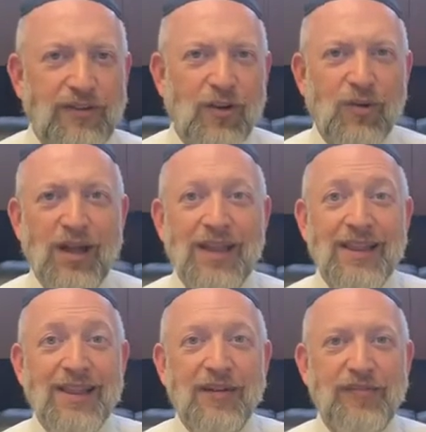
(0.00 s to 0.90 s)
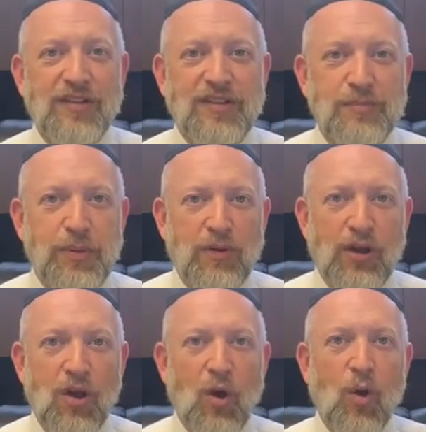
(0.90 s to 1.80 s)
Torah, lift a
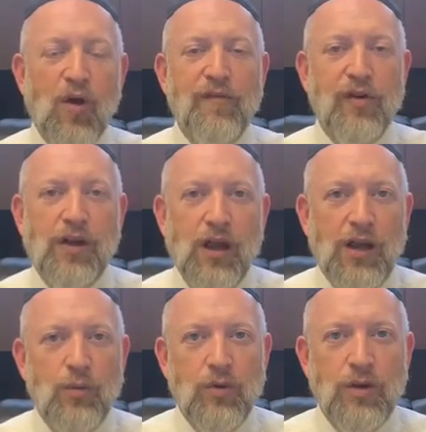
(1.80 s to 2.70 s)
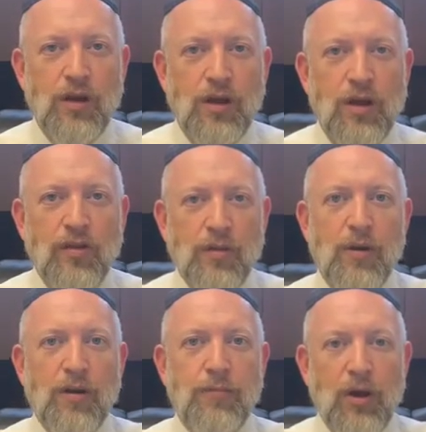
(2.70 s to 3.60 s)
spirit, offer a kind word. The
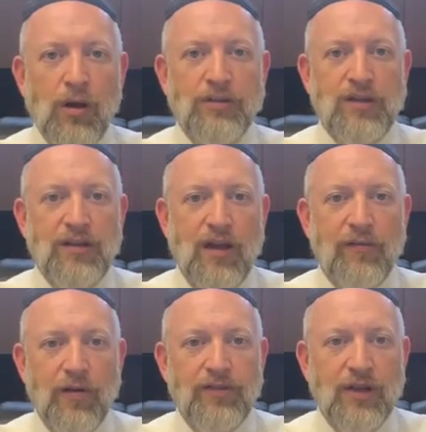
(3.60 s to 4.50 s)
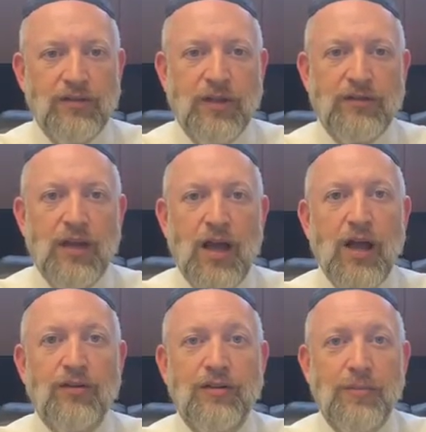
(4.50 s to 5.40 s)
Gemara in Brachos on Daf Vav tells us,
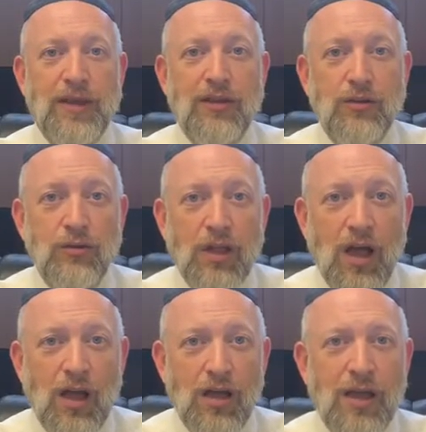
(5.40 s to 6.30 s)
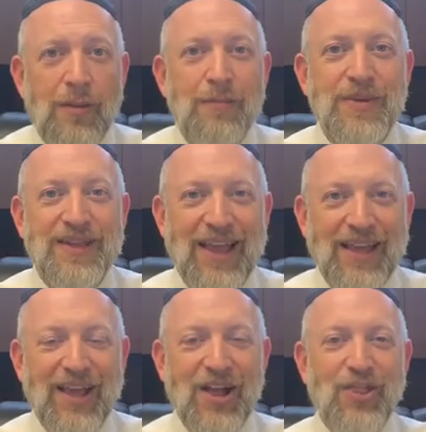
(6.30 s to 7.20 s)
Agra de Behilula,
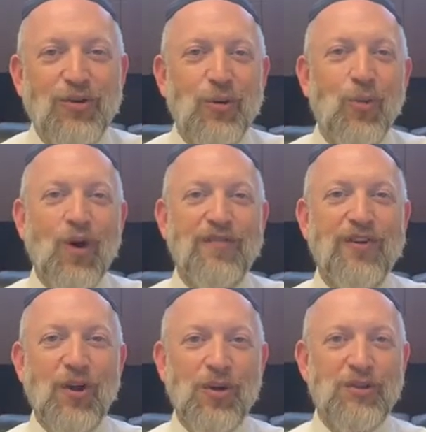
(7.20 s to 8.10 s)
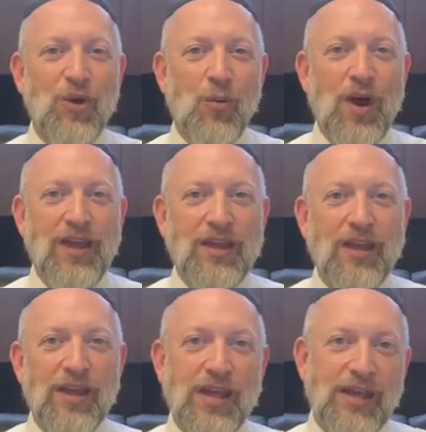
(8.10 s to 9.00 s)
Milei. The reward for going to a
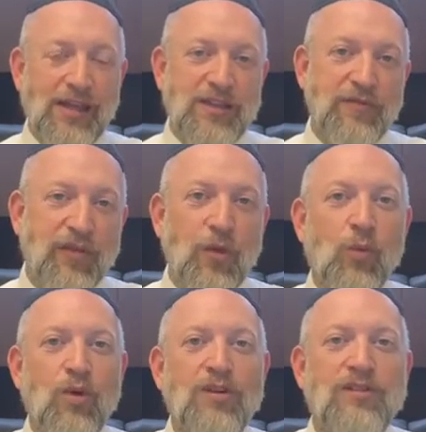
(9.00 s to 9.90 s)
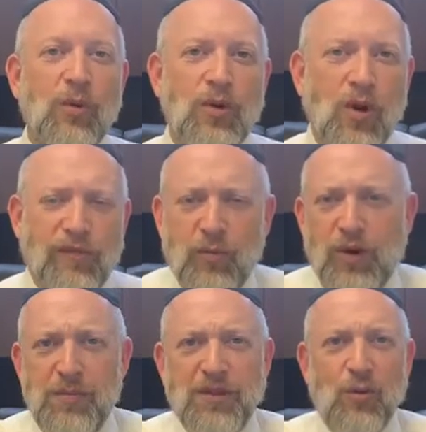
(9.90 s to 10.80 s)
wedding is for the words that we offer. What
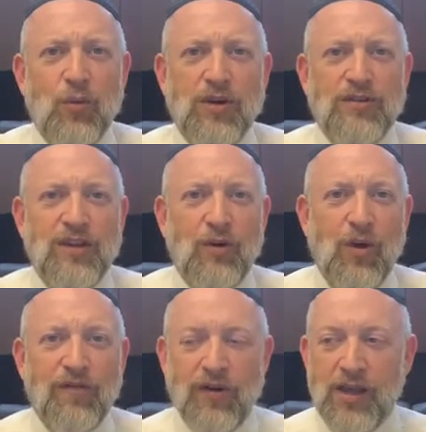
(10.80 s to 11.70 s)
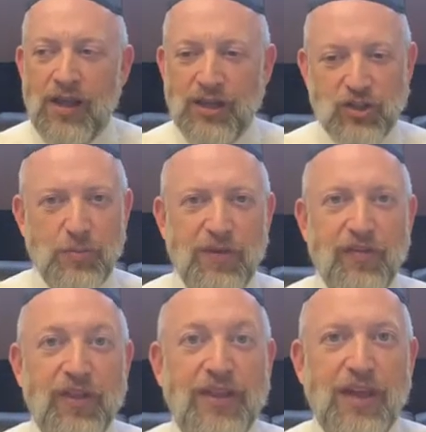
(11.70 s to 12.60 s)
do you mean the words that you offer? It should be for
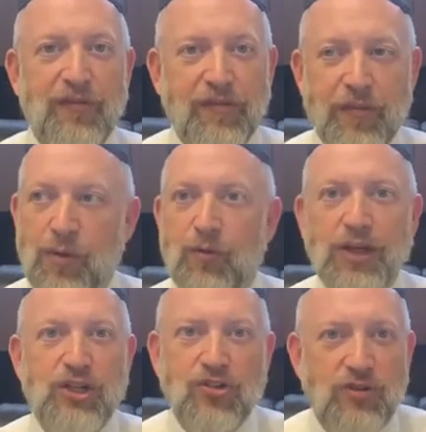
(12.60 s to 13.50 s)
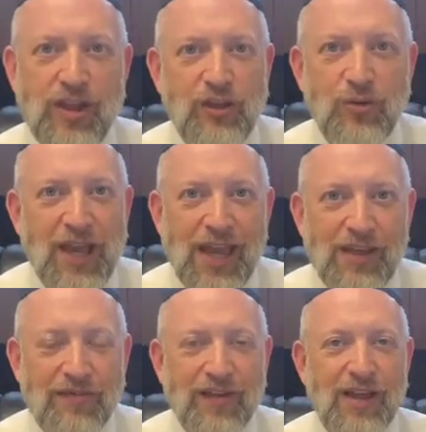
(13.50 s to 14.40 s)
the gift from the registry that you gave.